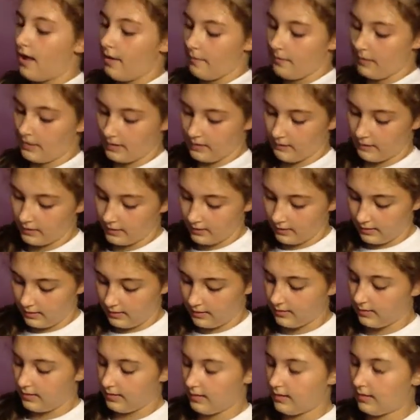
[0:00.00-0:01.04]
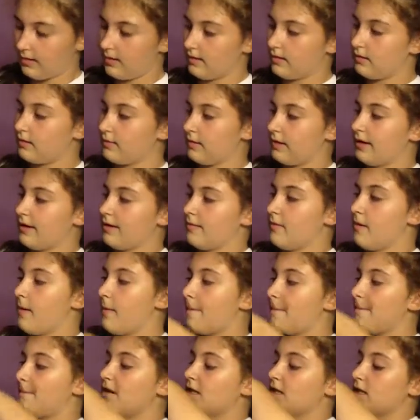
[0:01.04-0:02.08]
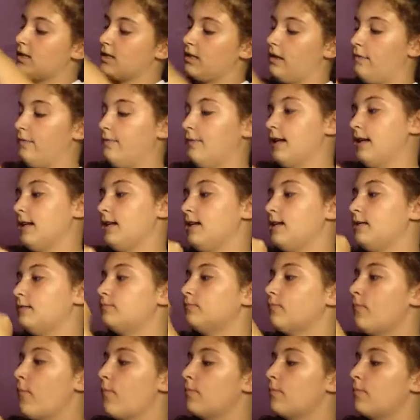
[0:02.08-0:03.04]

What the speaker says: Let me see if there's anything in this so I can put stuff in it.